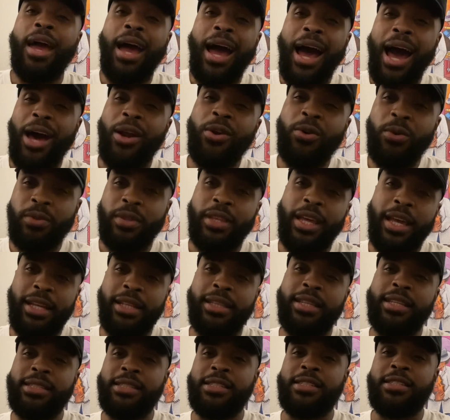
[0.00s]
I don't think
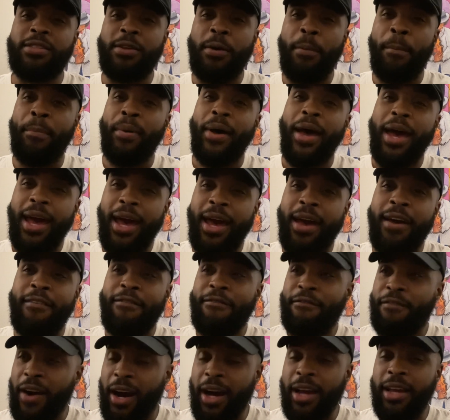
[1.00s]
this is a bad
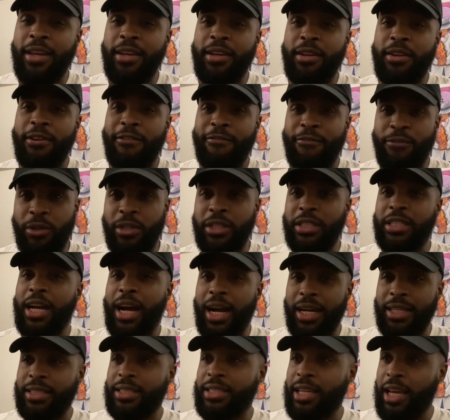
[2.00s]
fight for
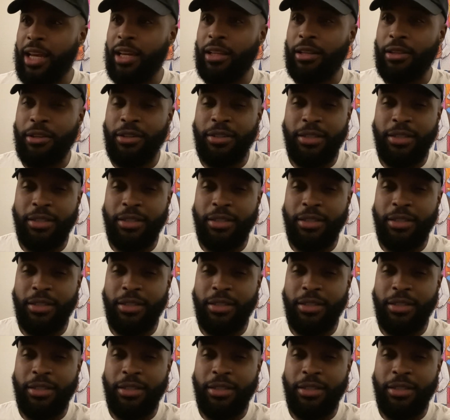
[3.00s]
Josh Taylor.